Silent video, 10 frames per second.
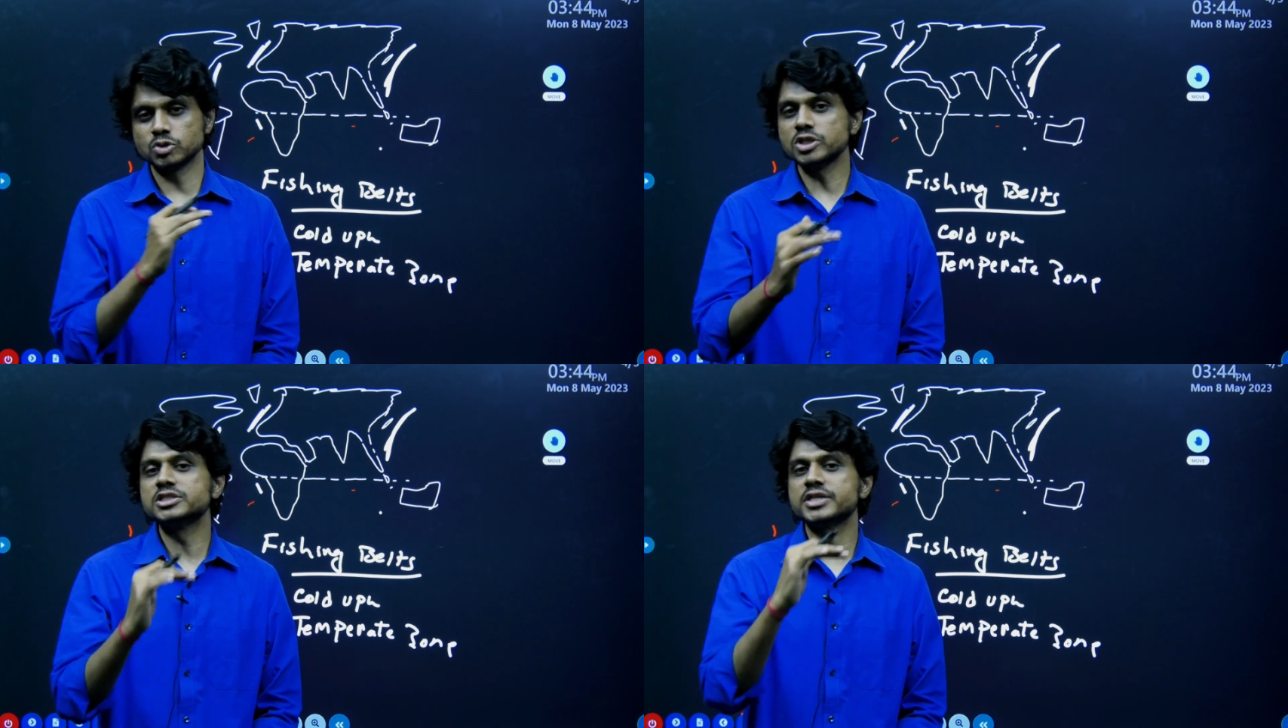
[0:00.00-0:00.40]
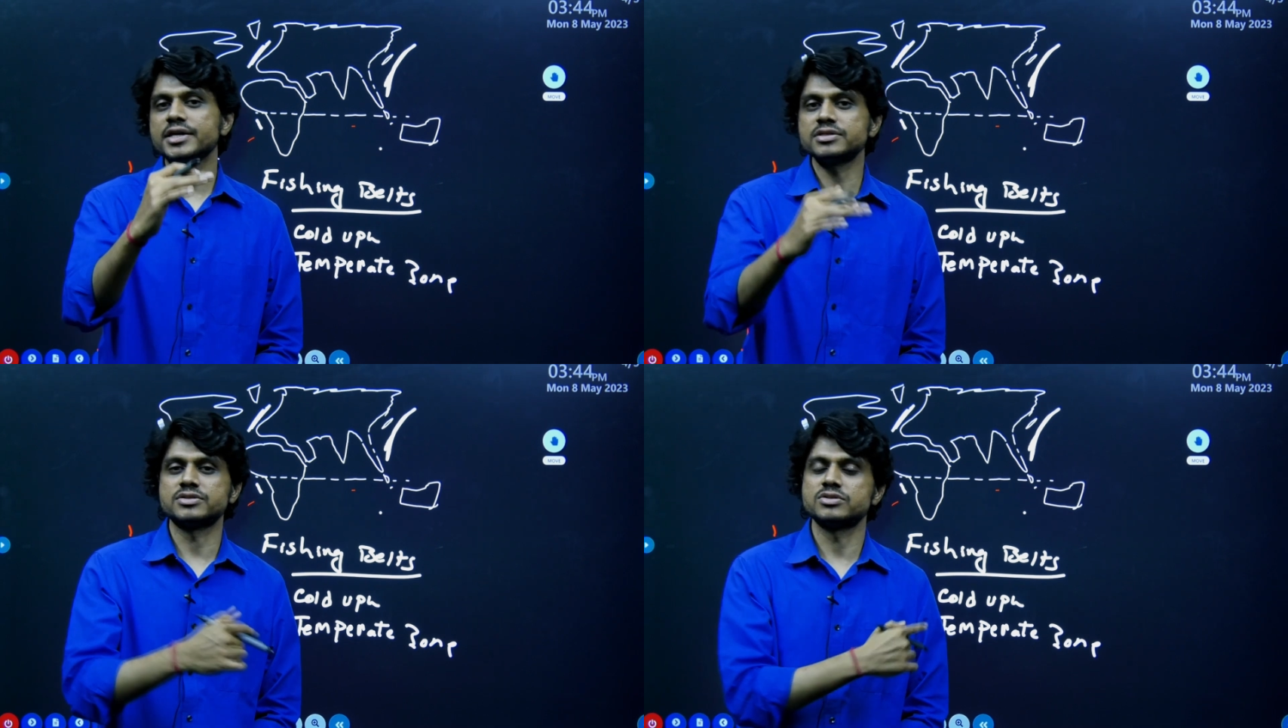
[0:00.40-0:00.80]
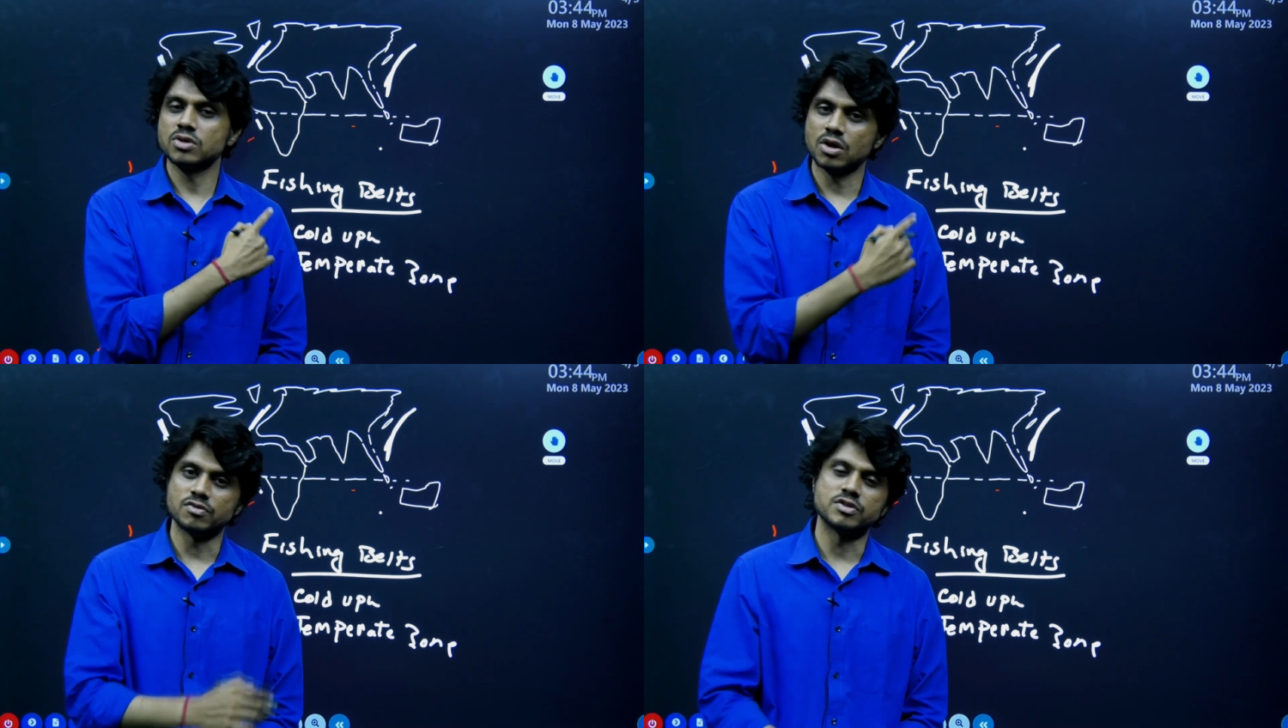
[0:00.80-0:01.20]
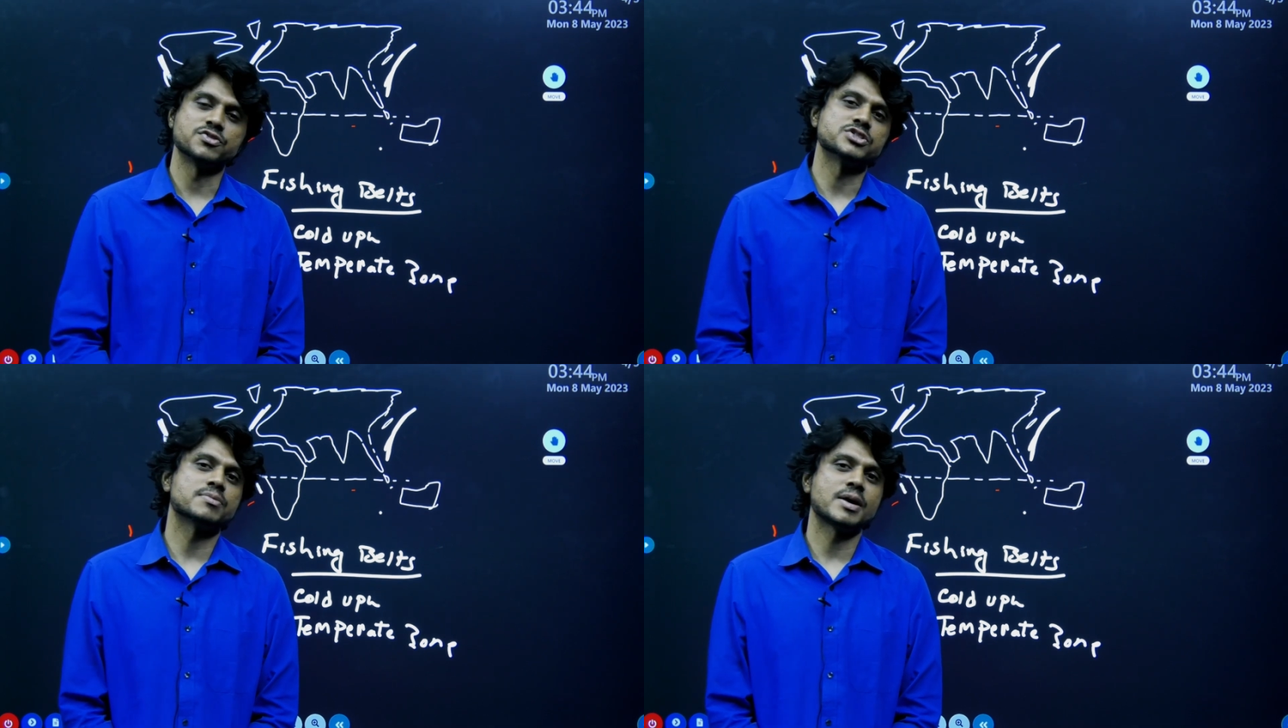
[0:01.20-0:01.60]
status of the
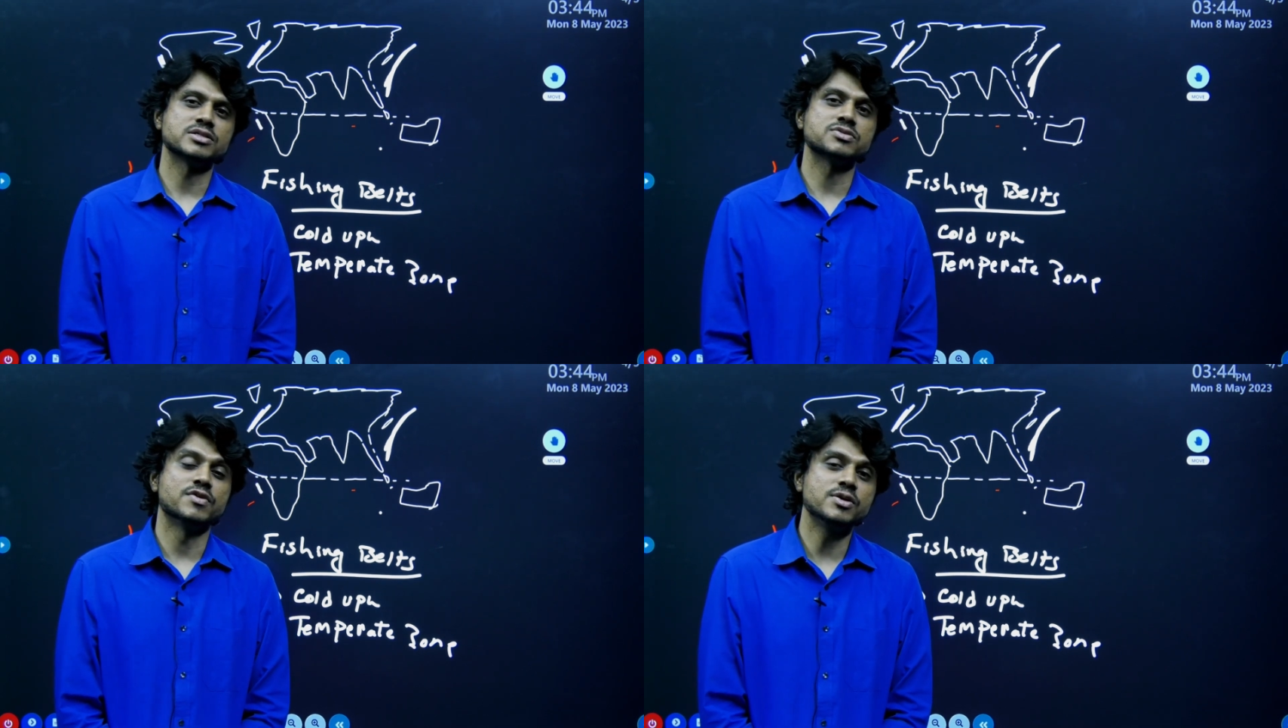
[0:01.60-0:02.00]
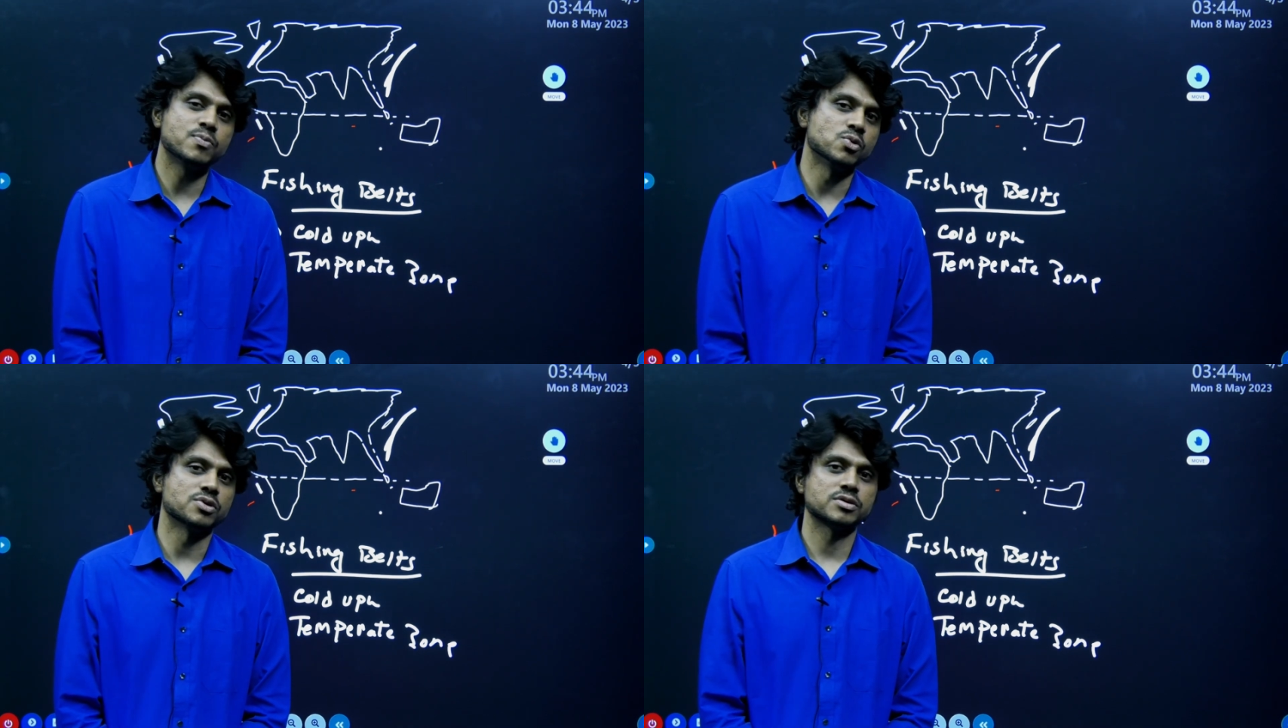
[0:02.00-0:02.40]
fisherman is very poor.